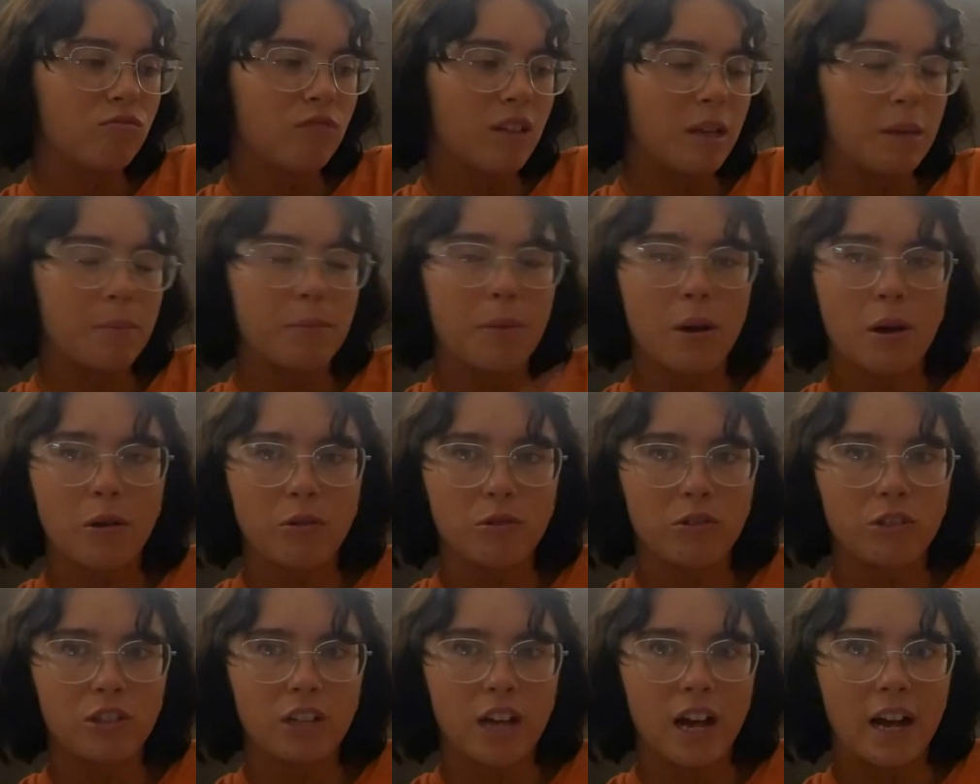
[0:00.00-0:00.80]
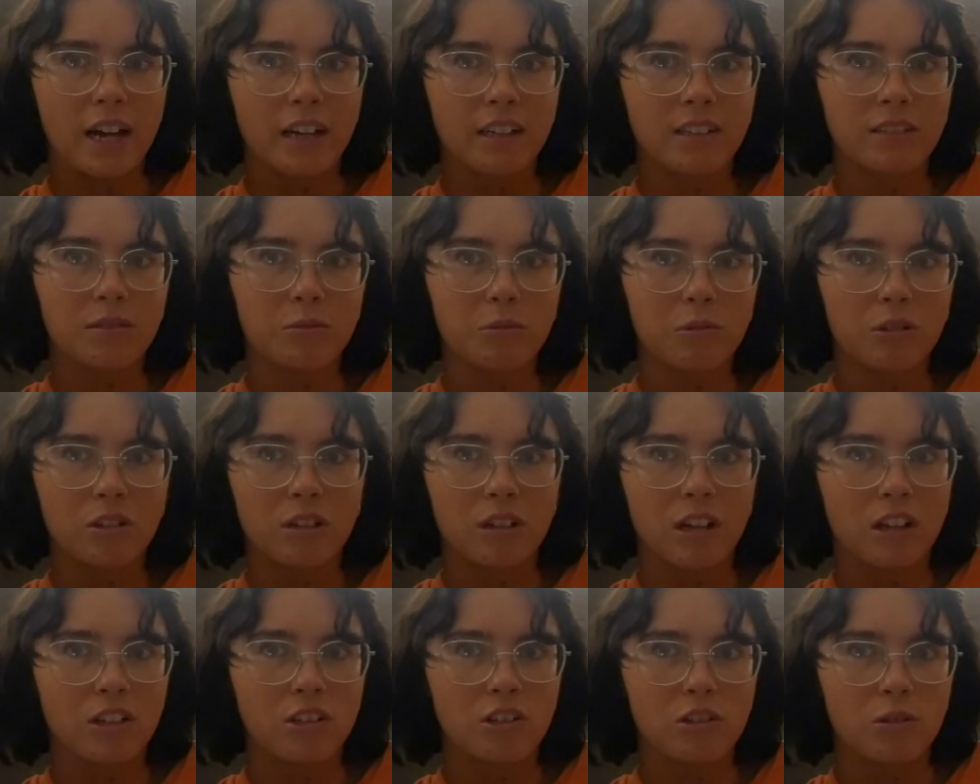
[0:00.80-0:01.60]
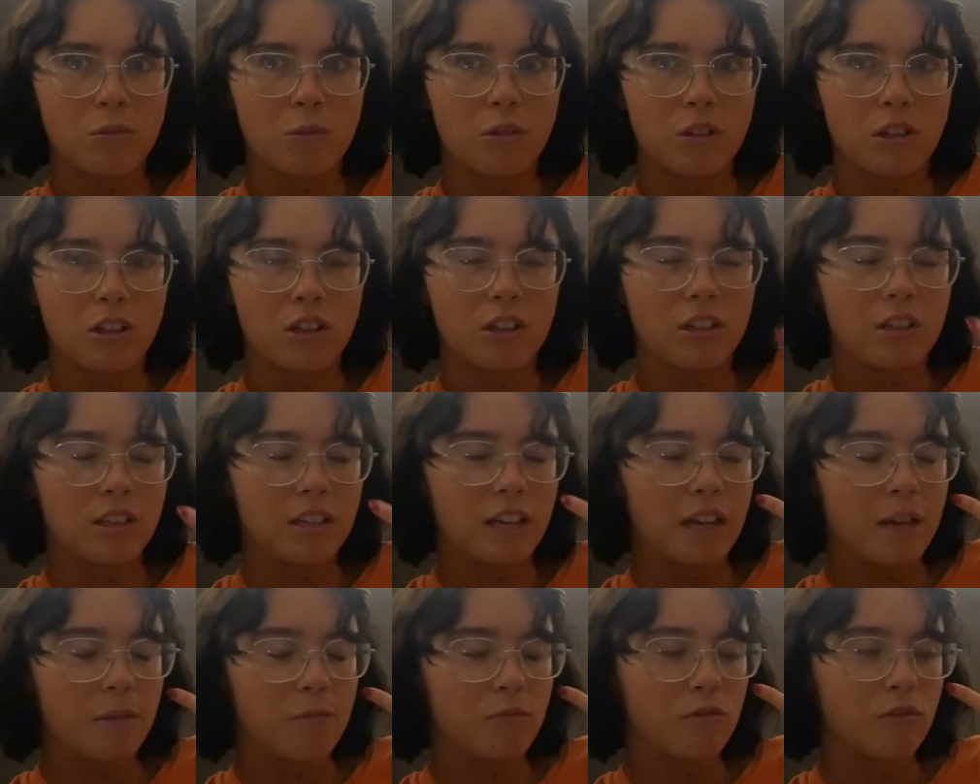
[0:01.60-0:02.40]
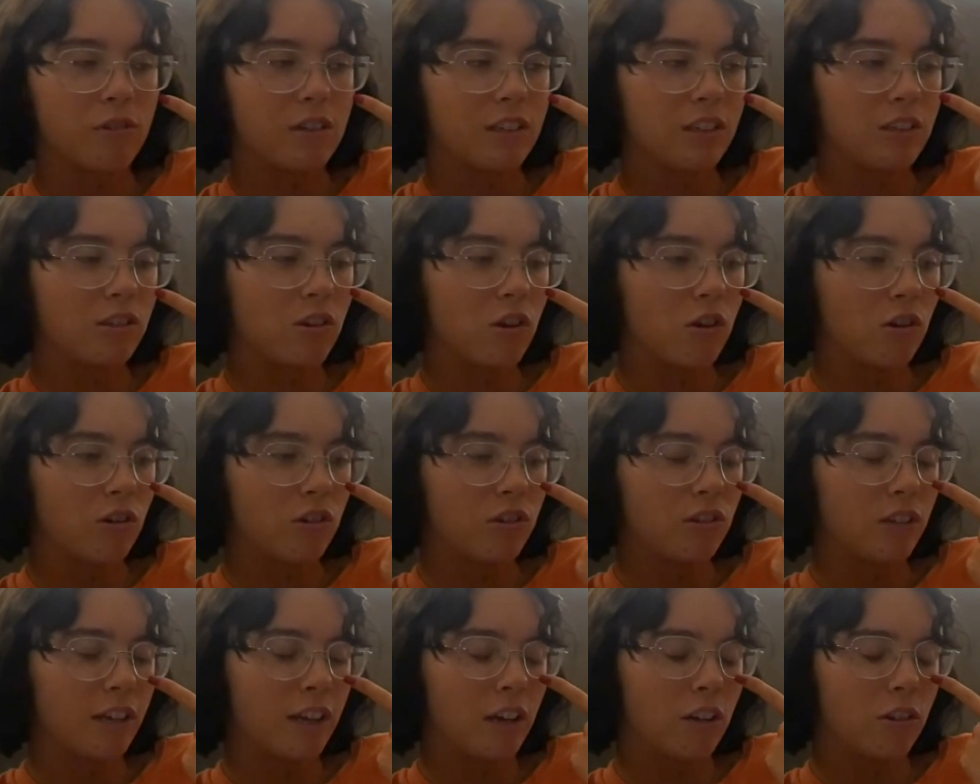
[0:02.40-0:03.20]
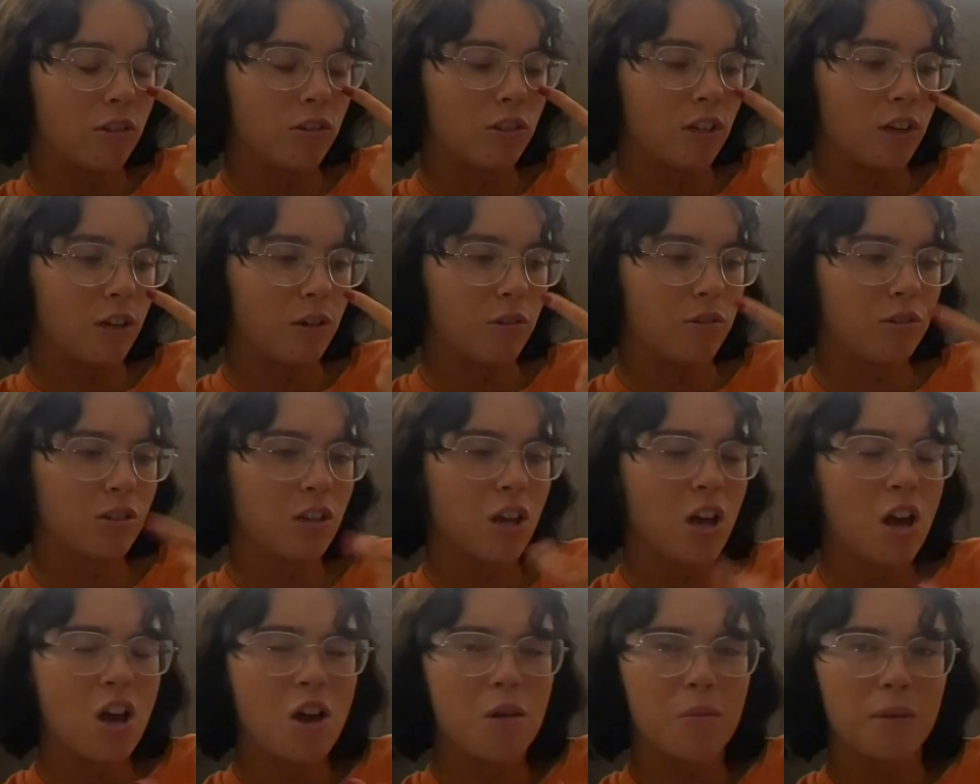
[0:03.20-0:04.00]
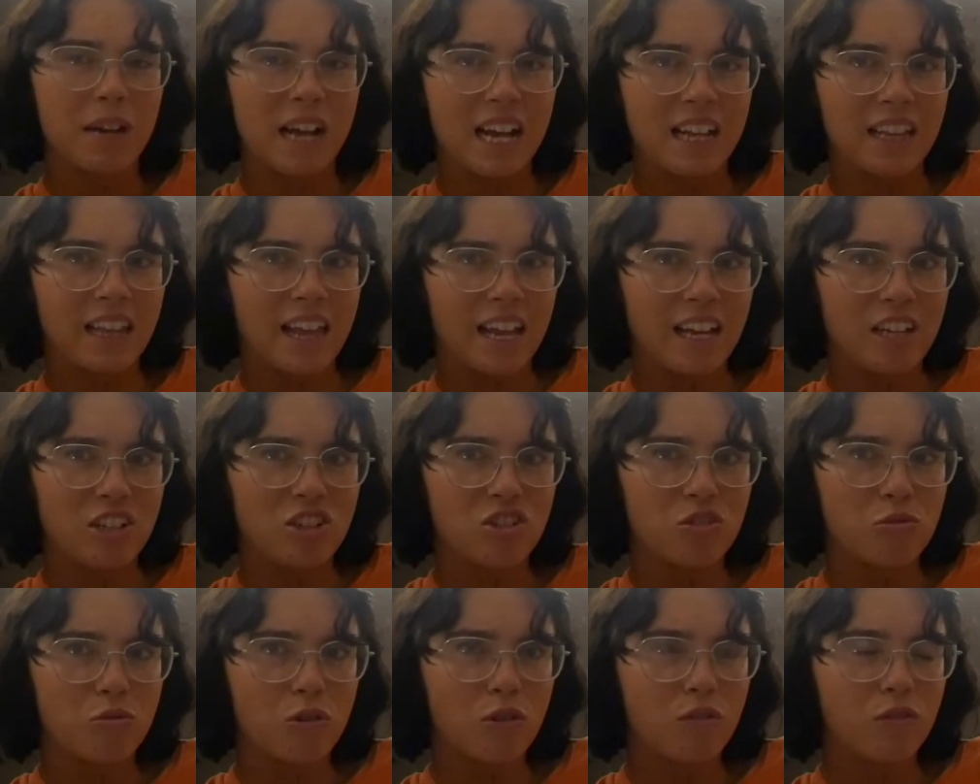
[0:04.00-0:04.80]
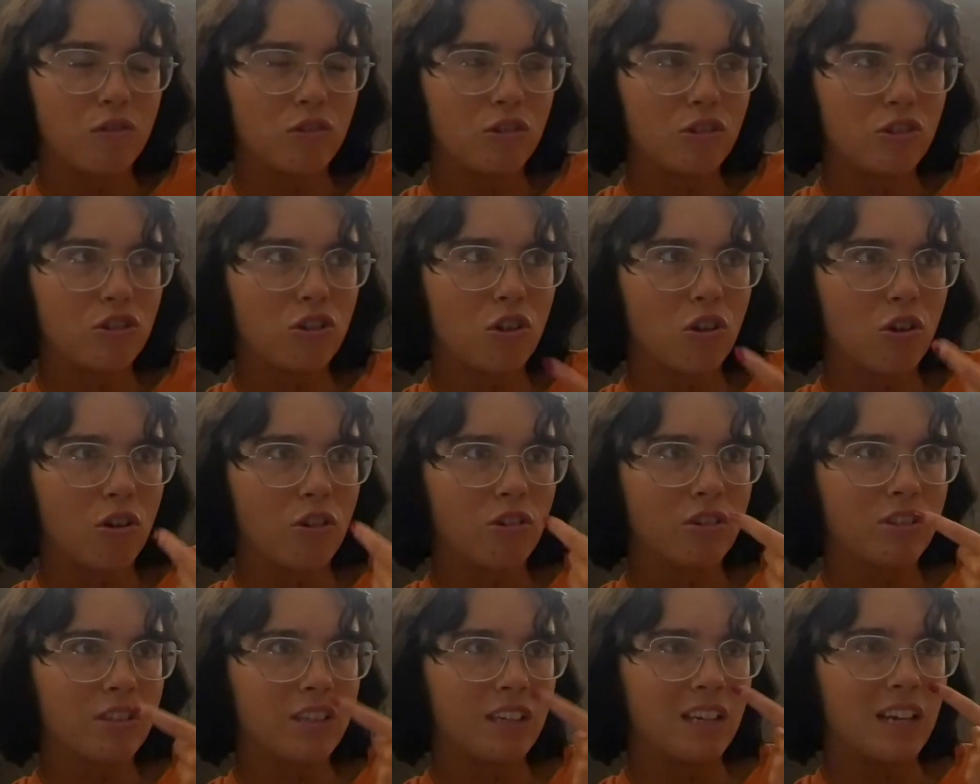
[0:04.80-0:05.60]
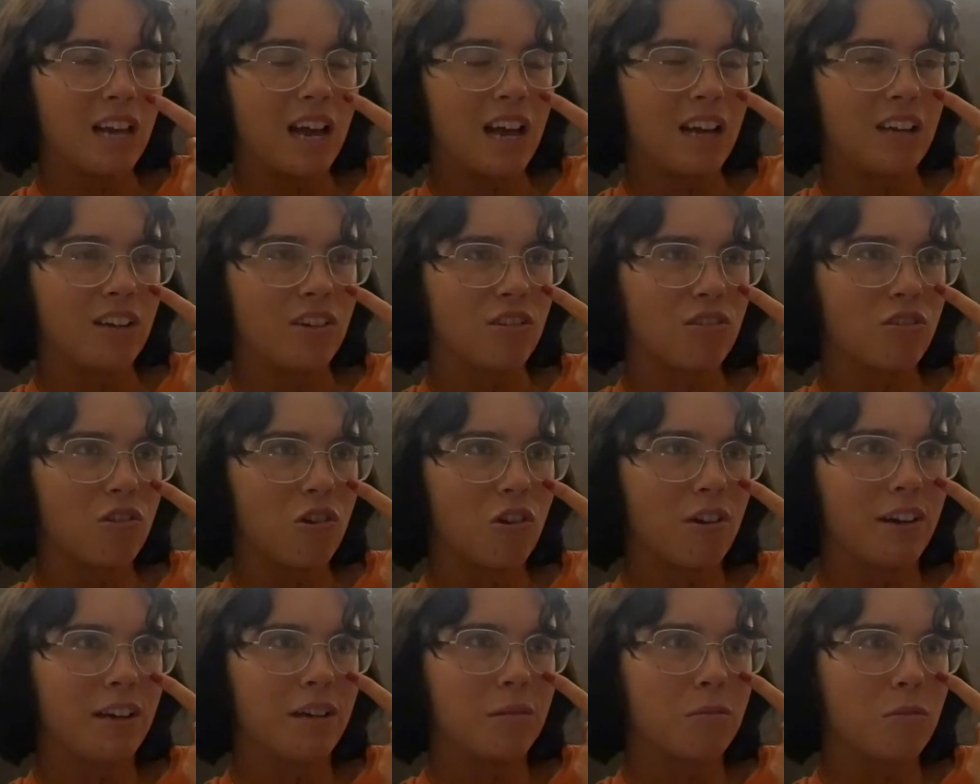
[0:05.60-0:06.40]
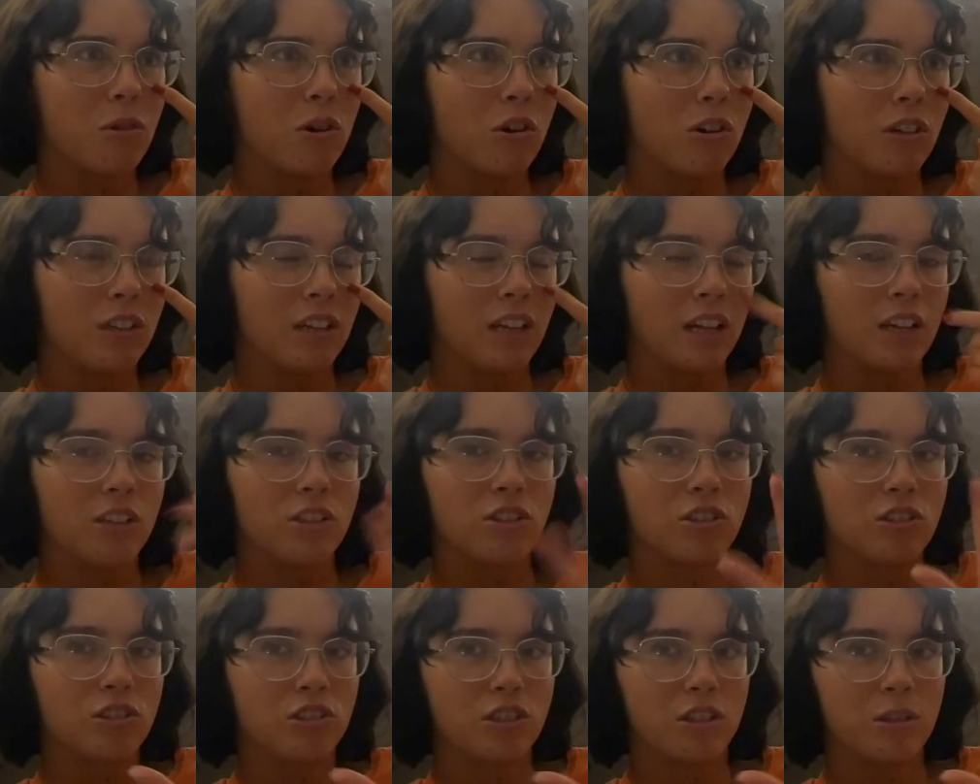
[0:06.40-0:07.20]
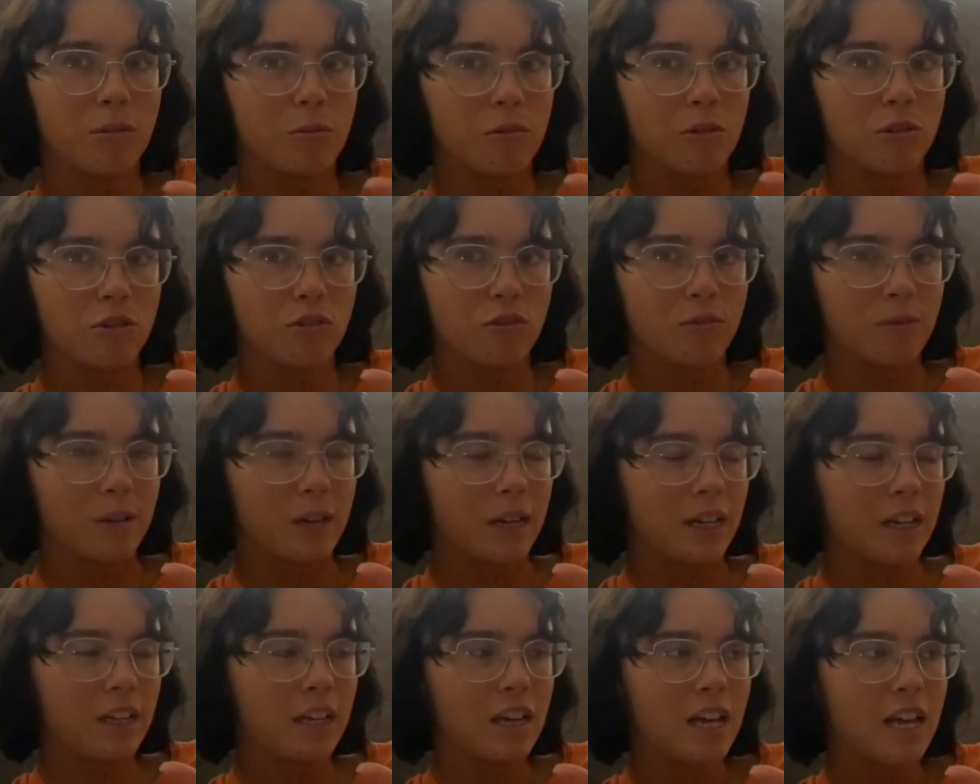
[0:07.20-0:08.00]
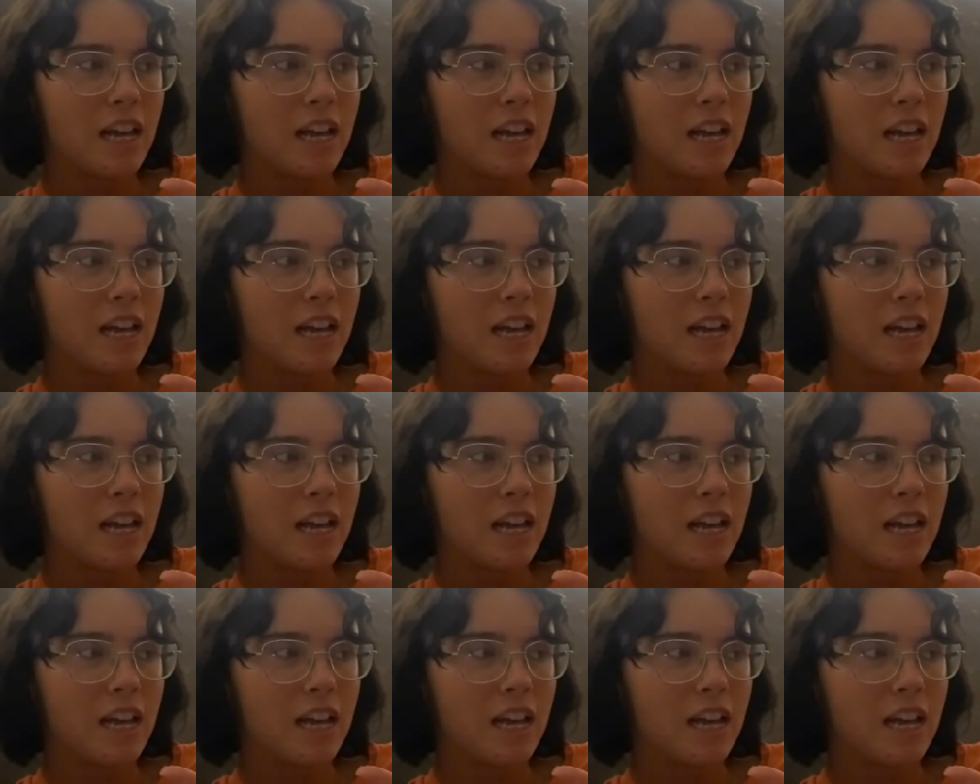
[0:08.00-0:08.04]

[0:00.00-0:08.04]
poached eggs, but I don't know what the name for it is called, like on toast, but it had like truffle sauce and that, and I thought in the morning that's just too much for me.